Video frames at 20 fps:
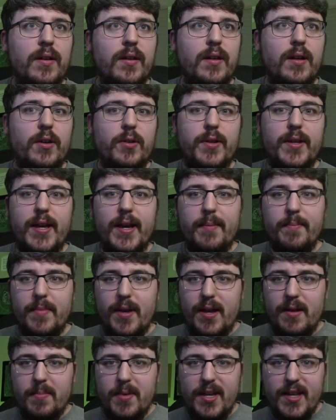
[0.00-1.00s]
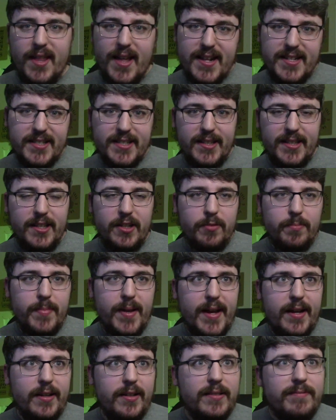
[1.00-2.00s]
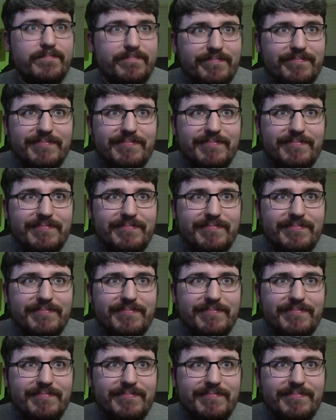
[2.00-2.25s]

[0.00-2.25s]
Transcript: Okay, maybe that's a little better.